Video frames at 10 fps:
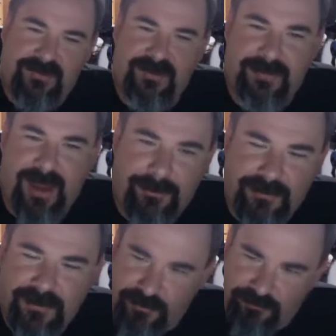the paper,
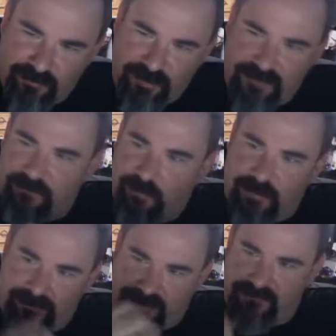you could really
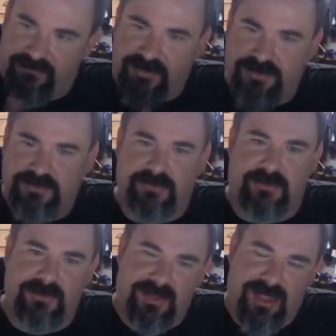form a
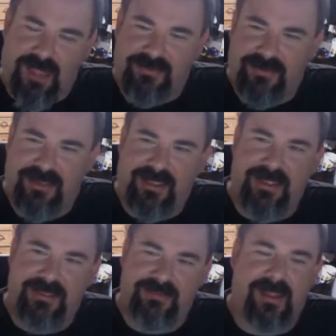visual outside and
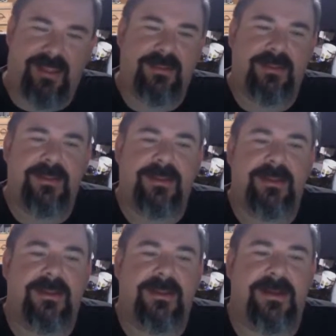inside.
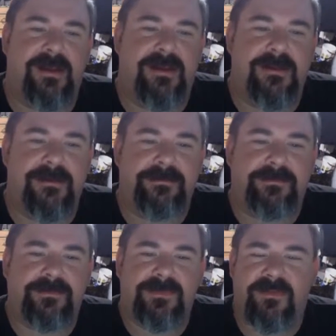
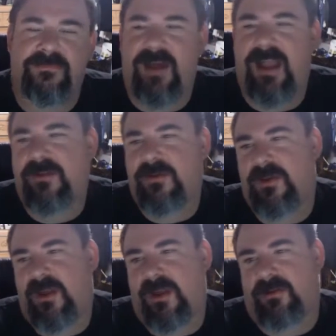Define who your
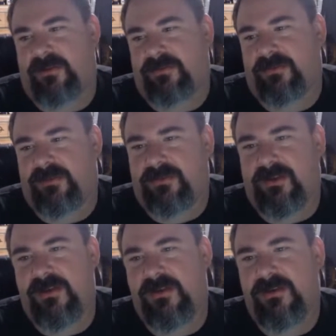character is,
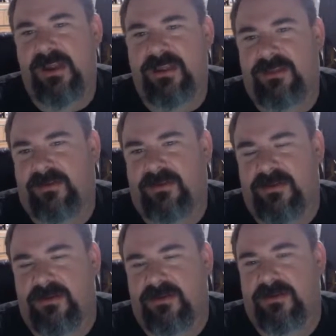exterior and
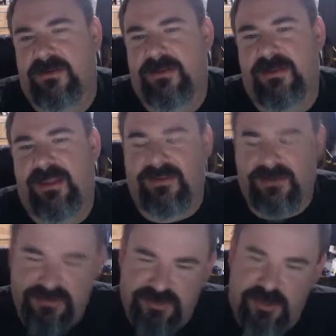interior, and
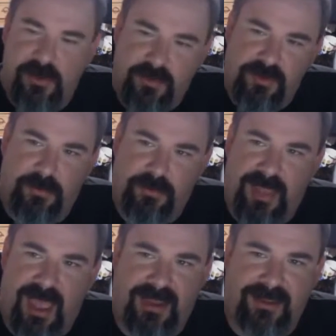just do it with your
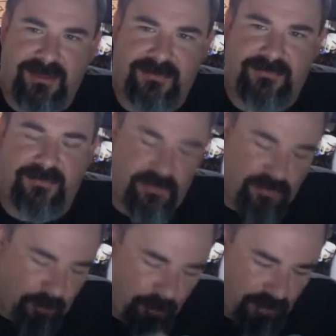protagonist.
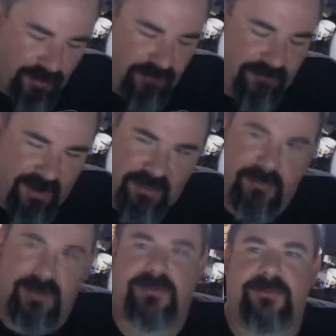Who are we going to follow
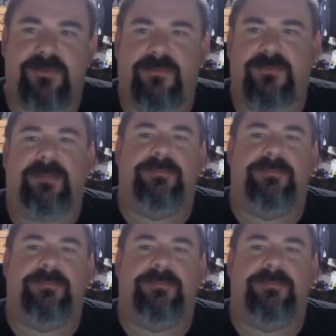in your movie?